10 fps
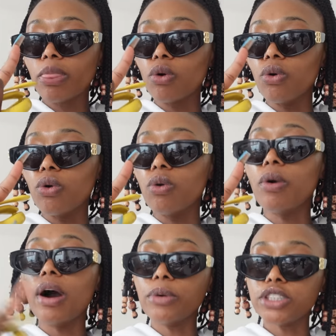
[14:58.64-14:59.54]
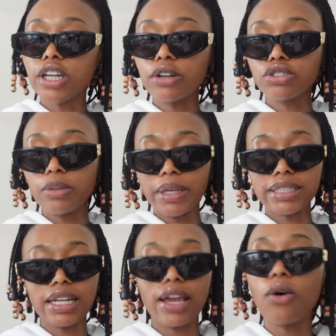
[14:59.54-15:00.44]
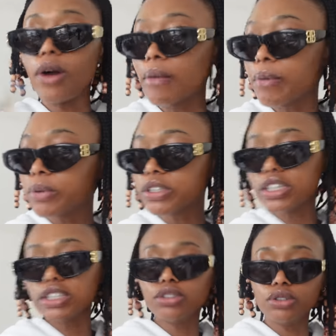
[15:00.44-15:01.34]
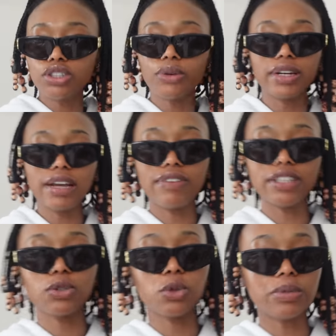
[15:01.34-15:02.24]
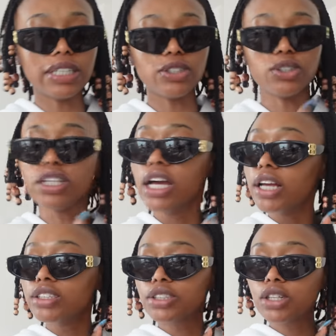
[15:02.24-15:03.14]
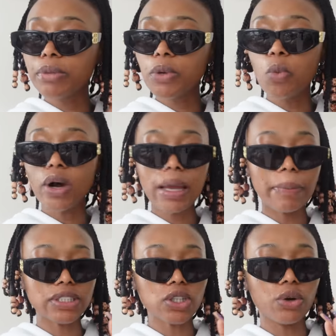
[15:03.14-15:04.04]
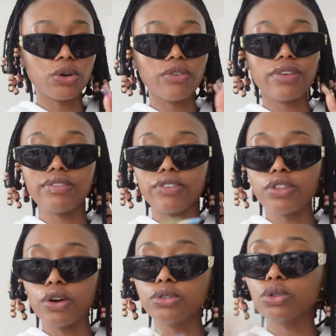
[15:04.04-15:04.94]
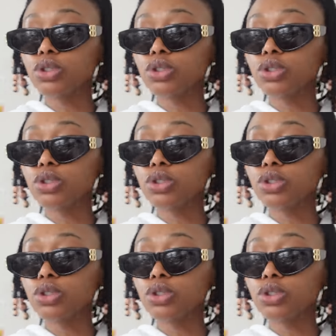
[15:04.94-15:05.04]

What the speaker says: or, well, I watched Girls Trip yesterday, or I've been watching this new show on Netflix called Obsession. So it's going to be one episode of either of those or